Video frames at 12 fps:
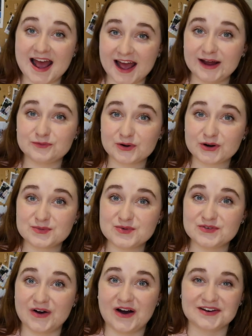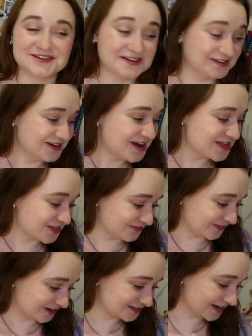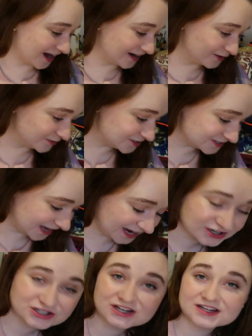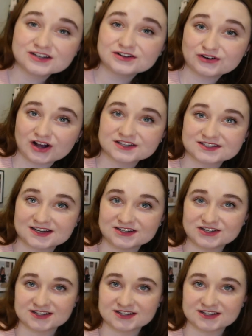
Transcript: And we're gonna move on to the first item, which is actually cross stitch.